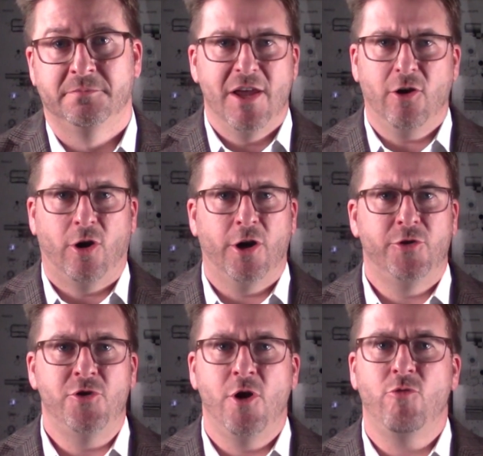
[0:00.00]
There are
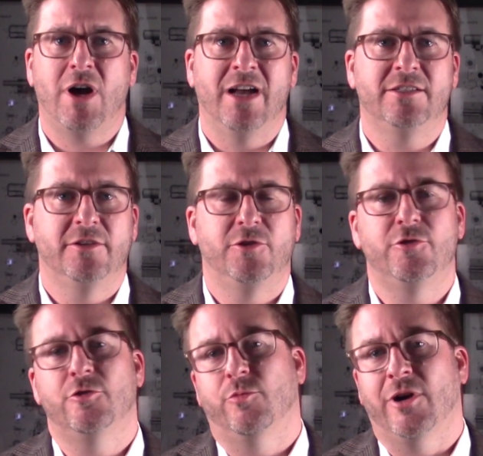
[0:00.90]
no
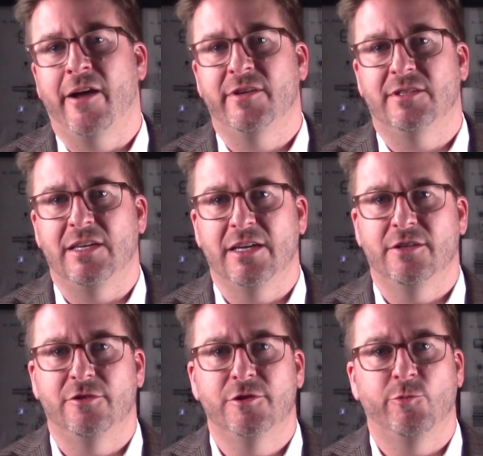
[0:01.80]
constitutional privacy
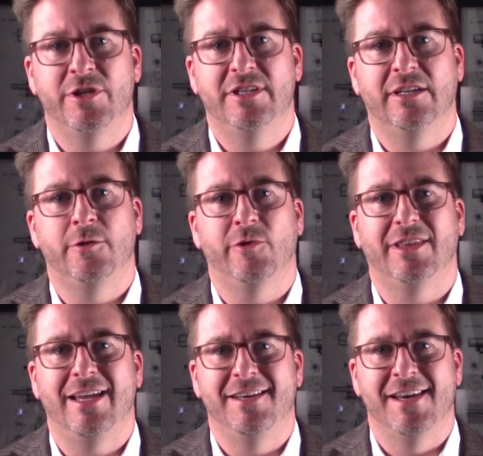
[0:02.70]
issues when dealing
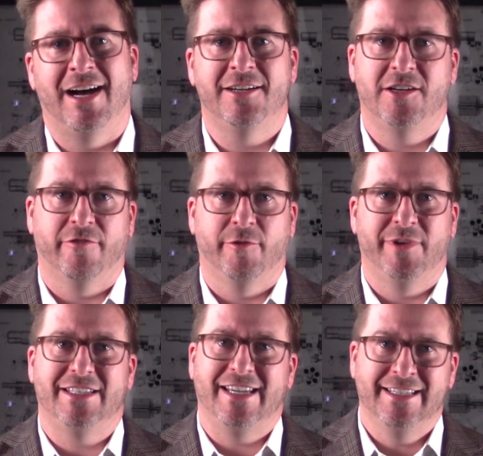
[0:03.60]
with a
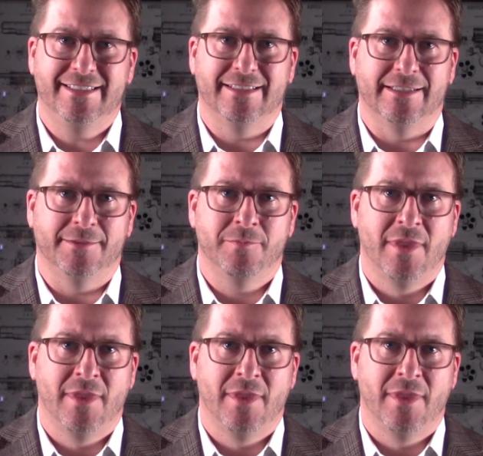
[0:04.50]
non-government entity.